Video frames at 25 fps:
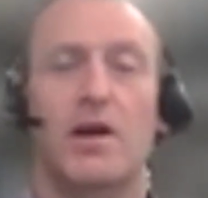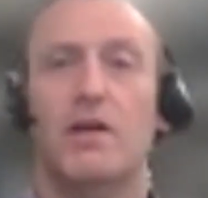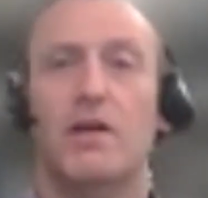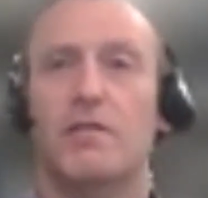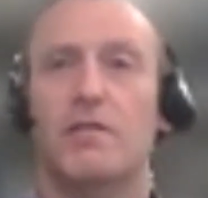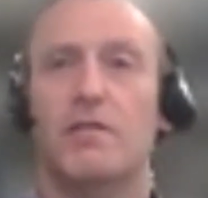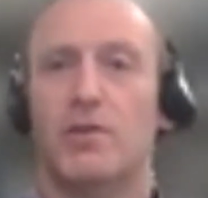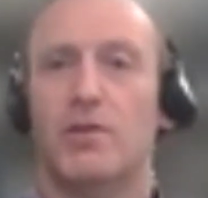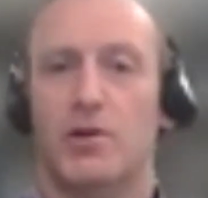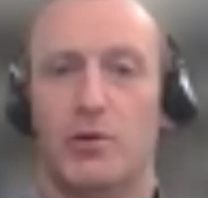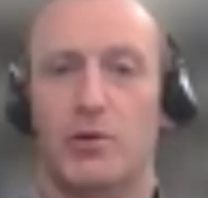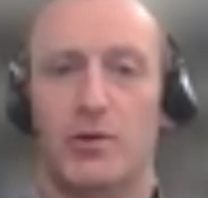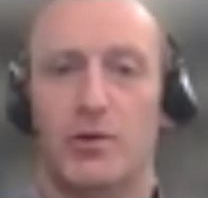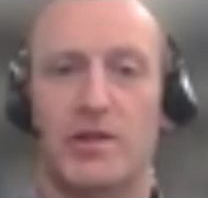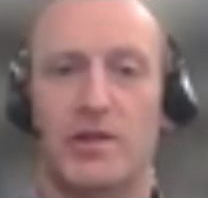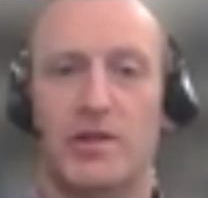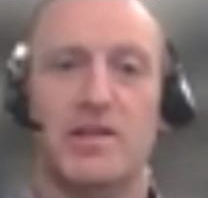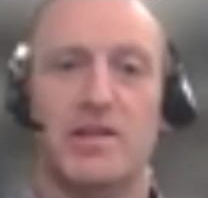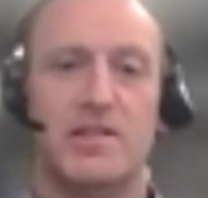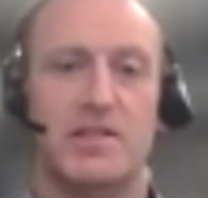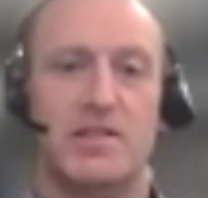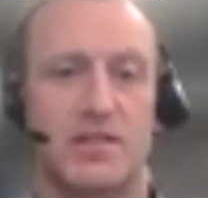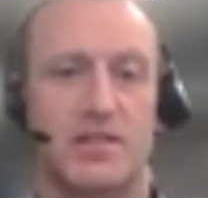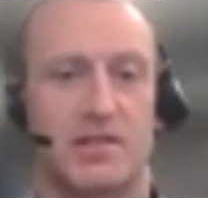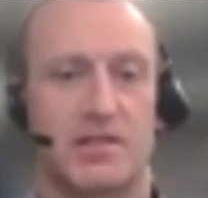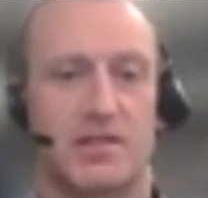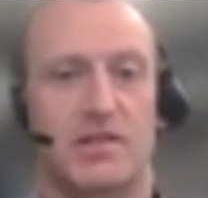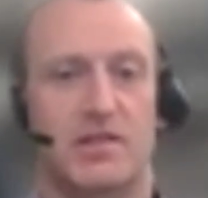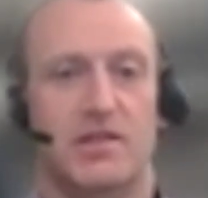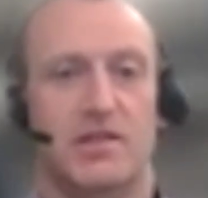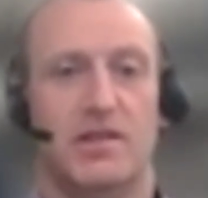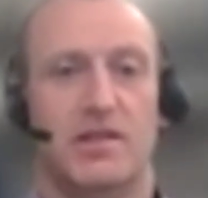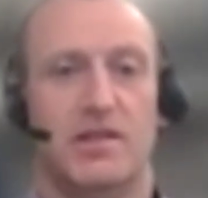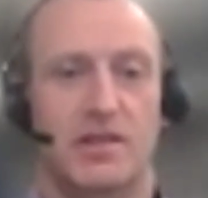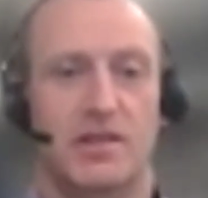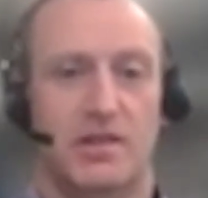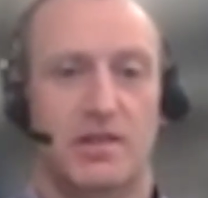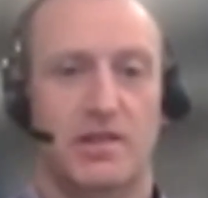Following this,
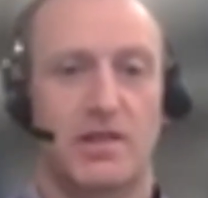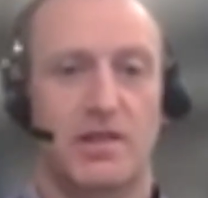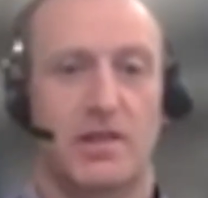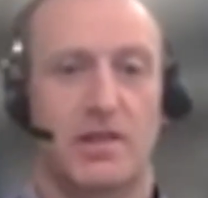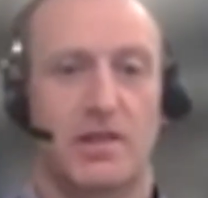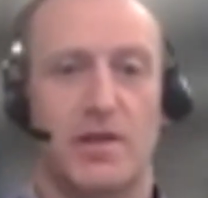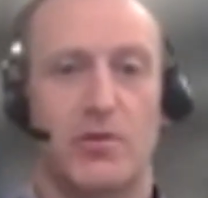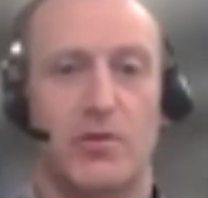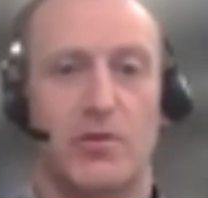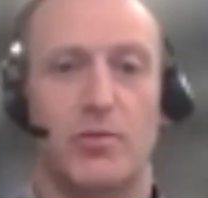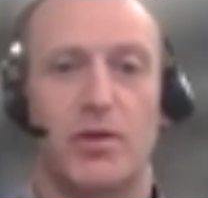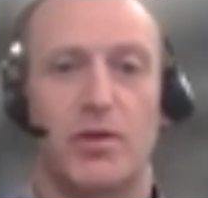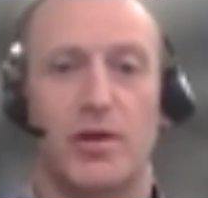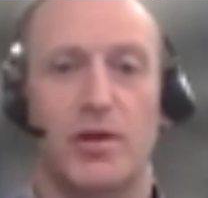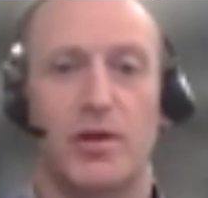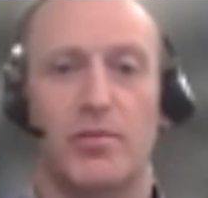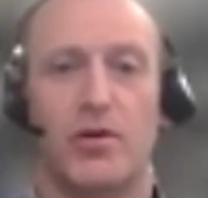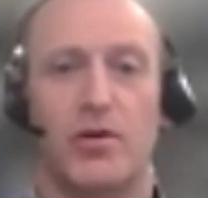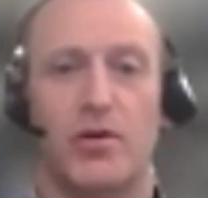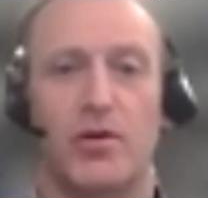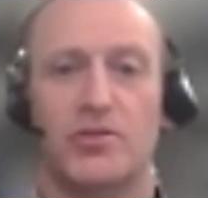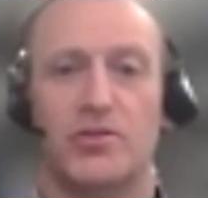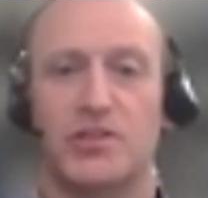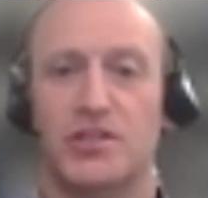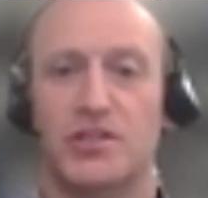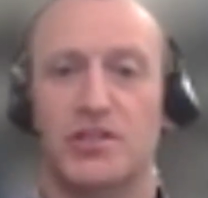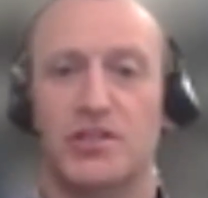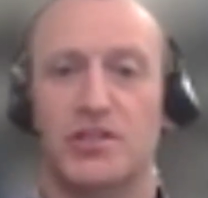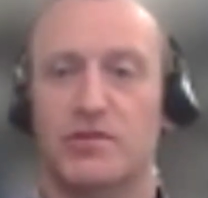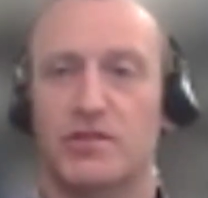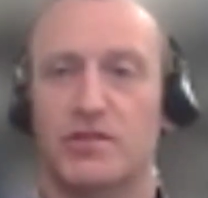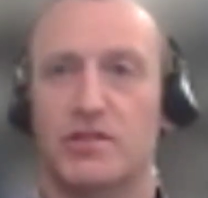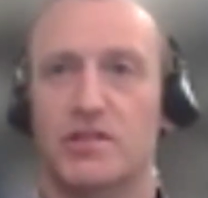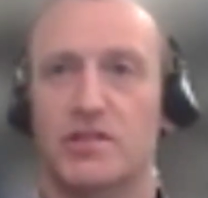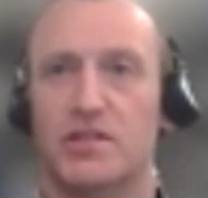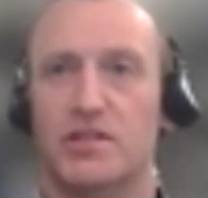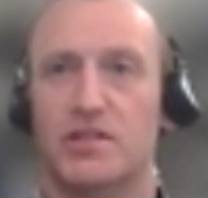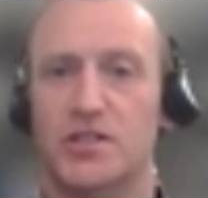there will be a process for
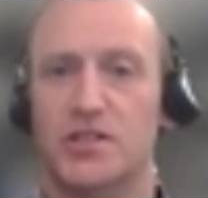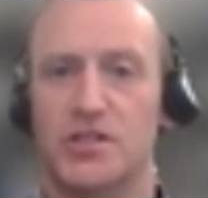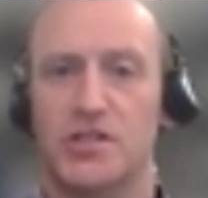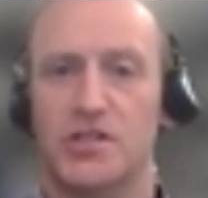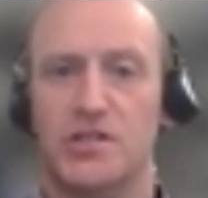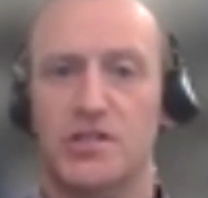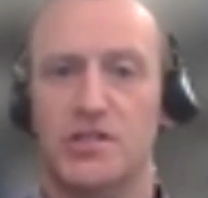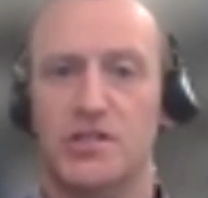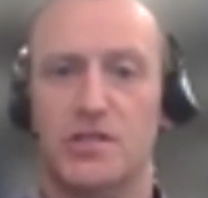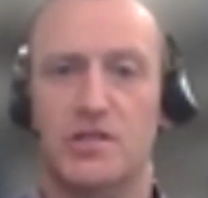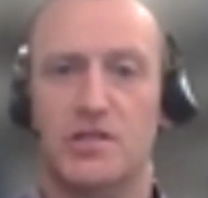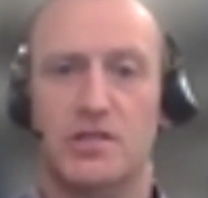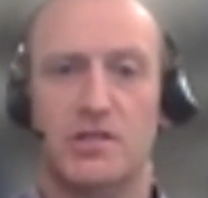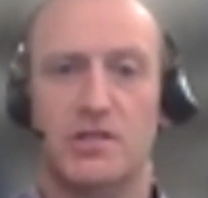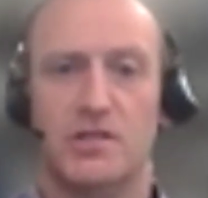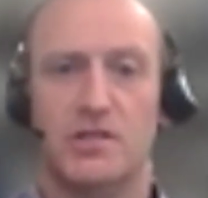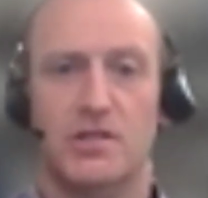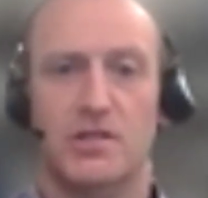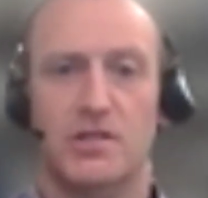decisions,